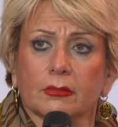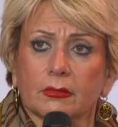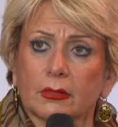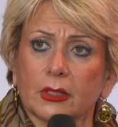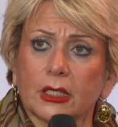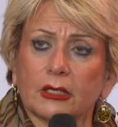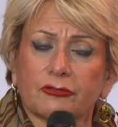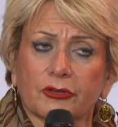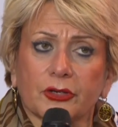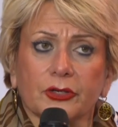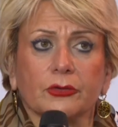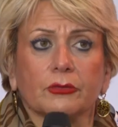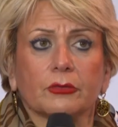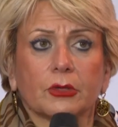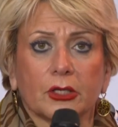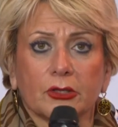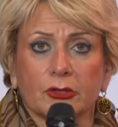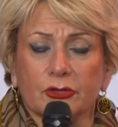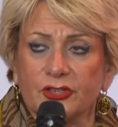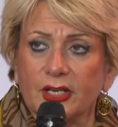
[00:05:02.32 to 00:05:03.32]
even
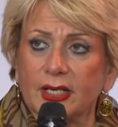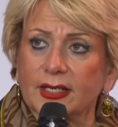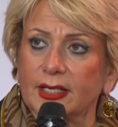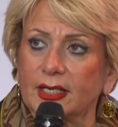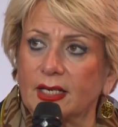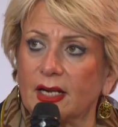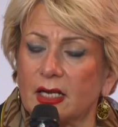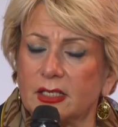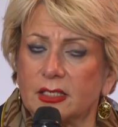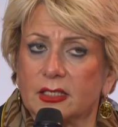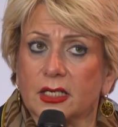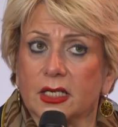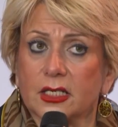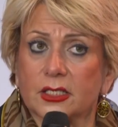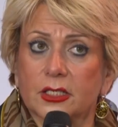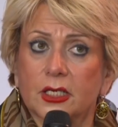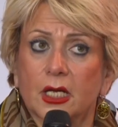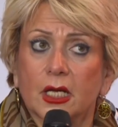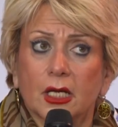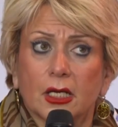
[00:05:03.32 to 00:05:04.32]
in certain
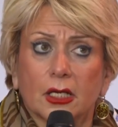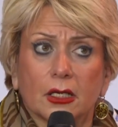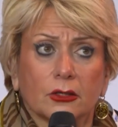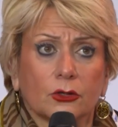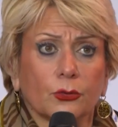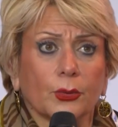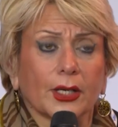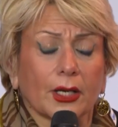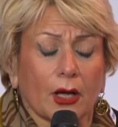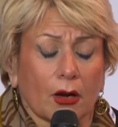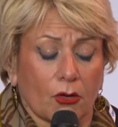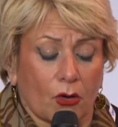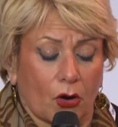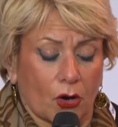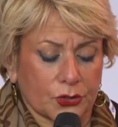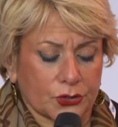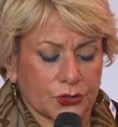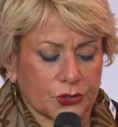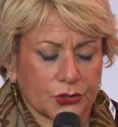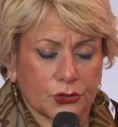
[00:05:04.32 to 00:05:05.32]
clusters, doing a
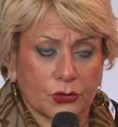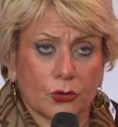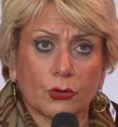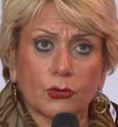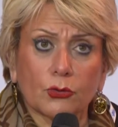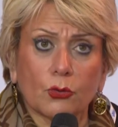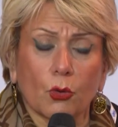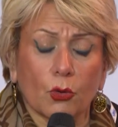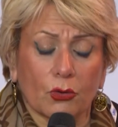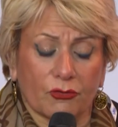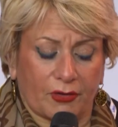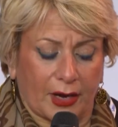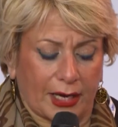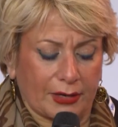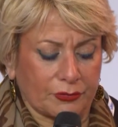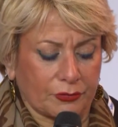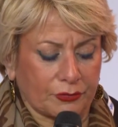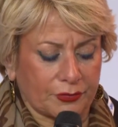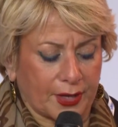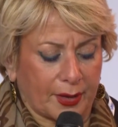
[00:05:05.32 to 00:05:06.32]
lot on all
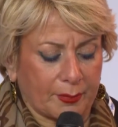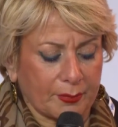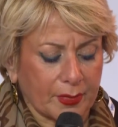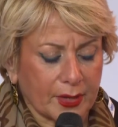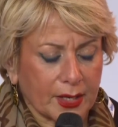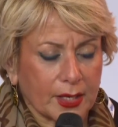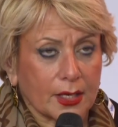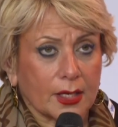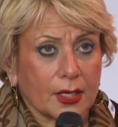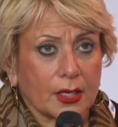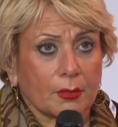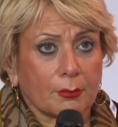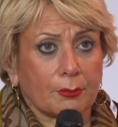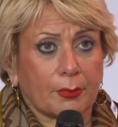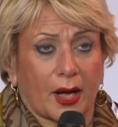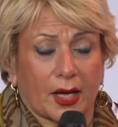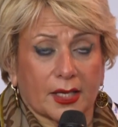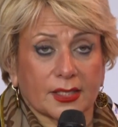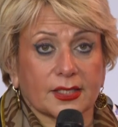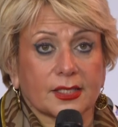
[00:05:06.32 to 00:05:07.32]
5 of them,
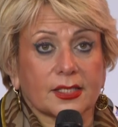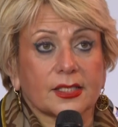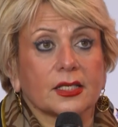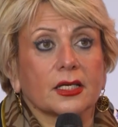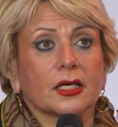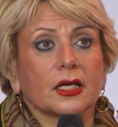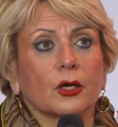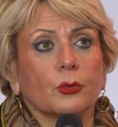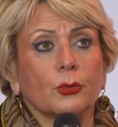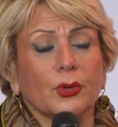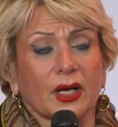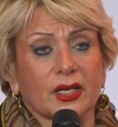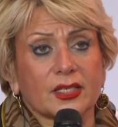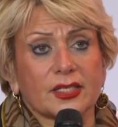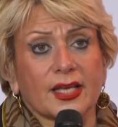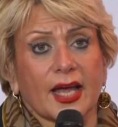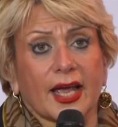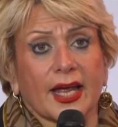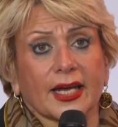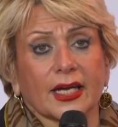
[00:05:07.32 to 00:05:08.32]
but we are
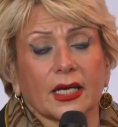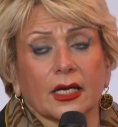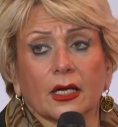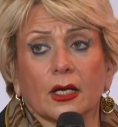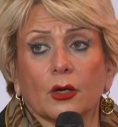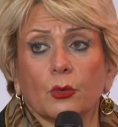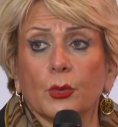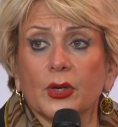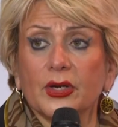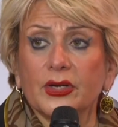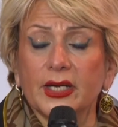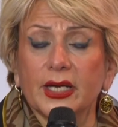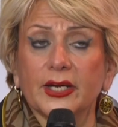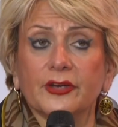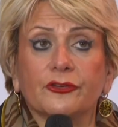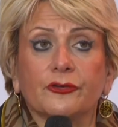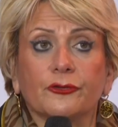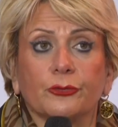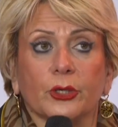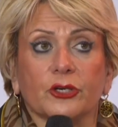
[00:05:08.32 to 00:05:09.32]
saying we
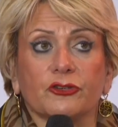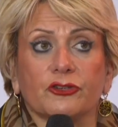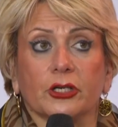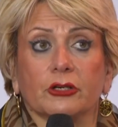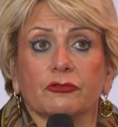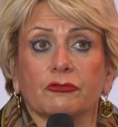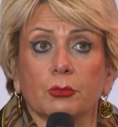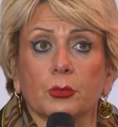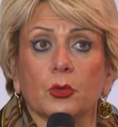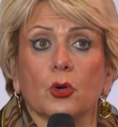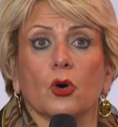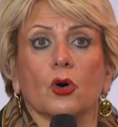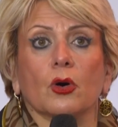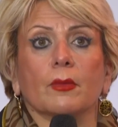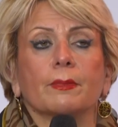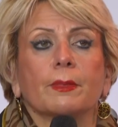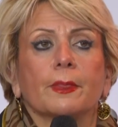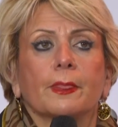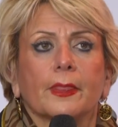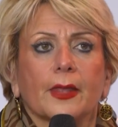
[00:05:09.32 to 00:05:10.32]
need to achieve more
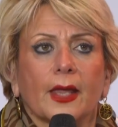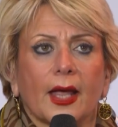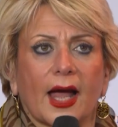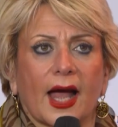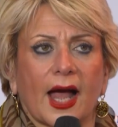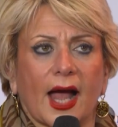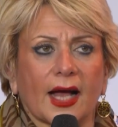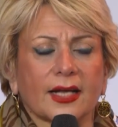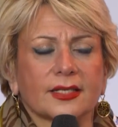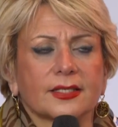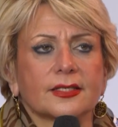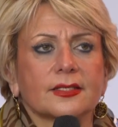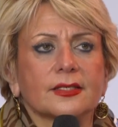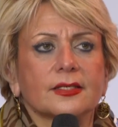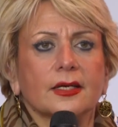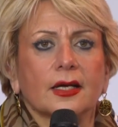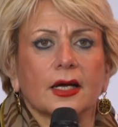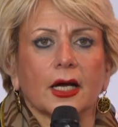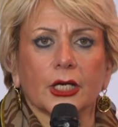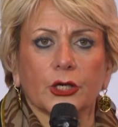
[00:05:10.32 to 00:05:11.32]
as
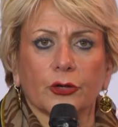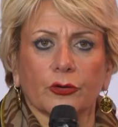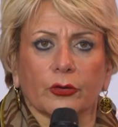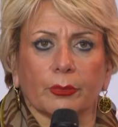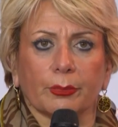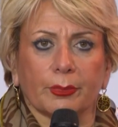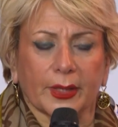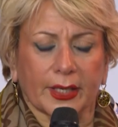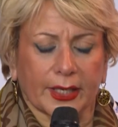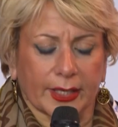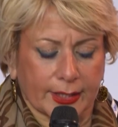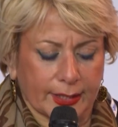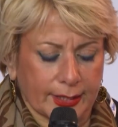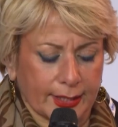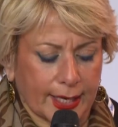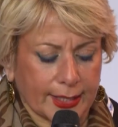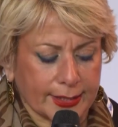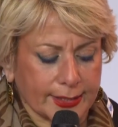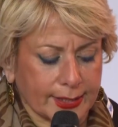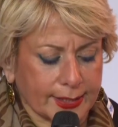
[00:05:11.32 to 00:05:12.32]
a European
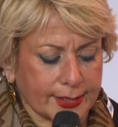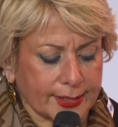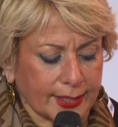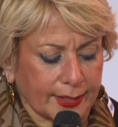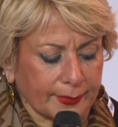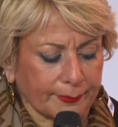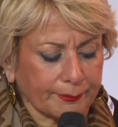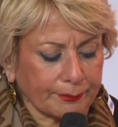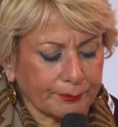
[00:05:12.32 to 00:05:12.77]
entity.